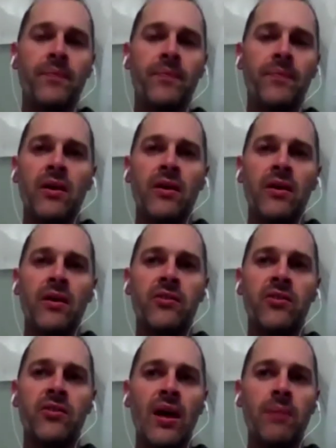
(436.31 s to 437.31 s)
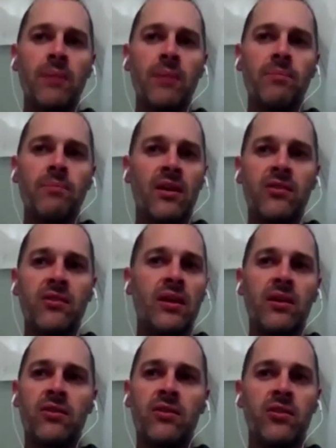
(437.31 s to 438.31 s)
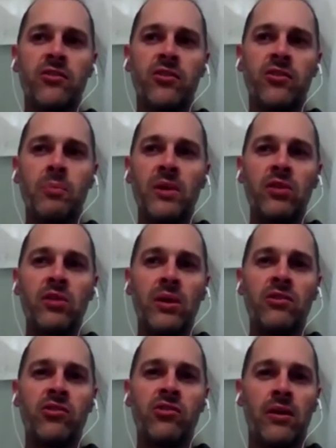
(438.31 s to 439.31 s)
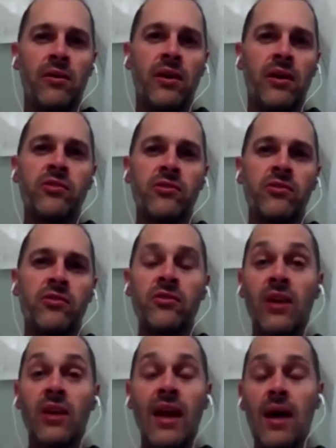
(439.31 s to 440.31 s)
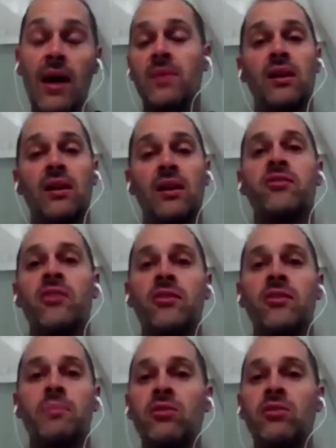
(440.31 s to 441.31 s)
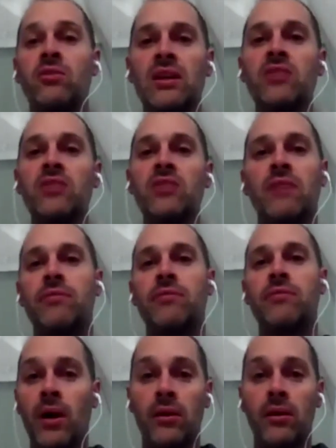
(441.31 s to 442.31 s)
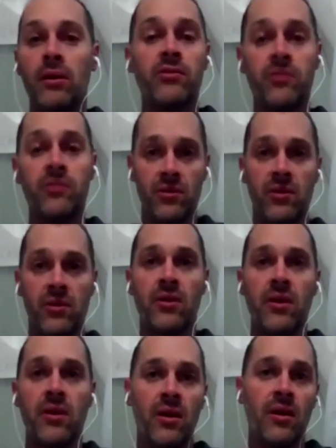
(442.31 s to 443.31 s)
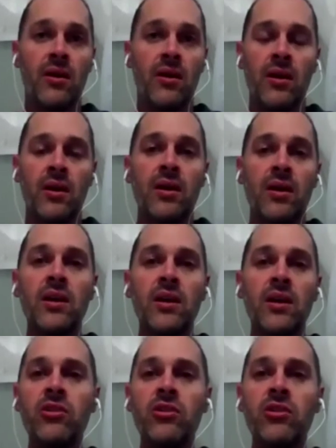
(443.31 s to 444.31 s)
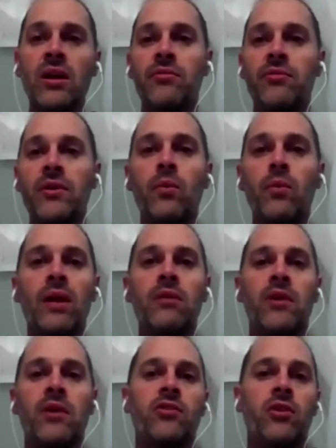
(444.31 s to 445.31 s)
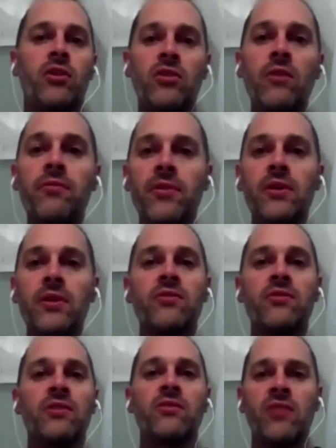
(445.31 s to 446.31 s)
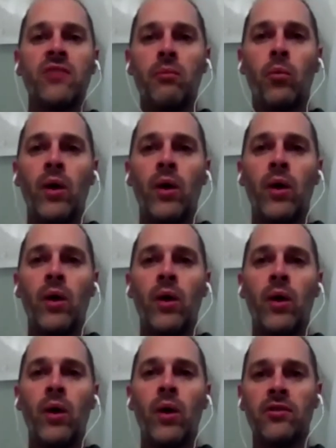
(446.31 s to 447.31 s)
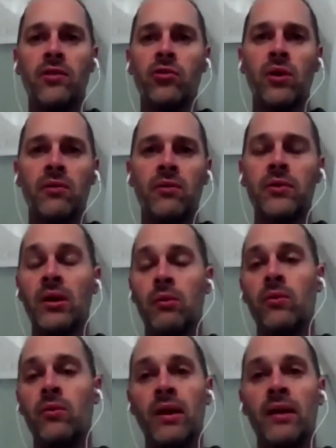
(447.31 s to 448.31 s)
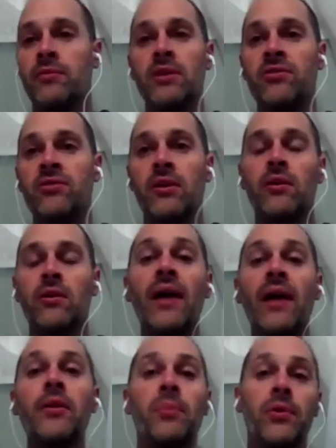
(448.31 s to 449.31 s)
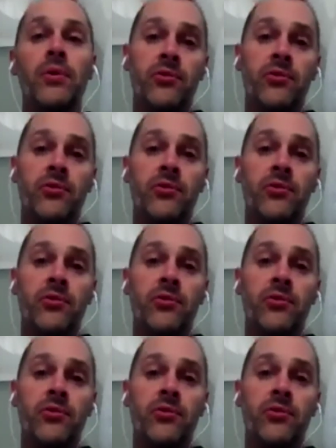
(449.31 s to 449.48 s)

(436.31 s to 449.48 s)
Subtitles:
is a gap that doesn't exist just between generations. It's a gap that exists between each and every one of us. Each and every one of us are different in some way to every single other person.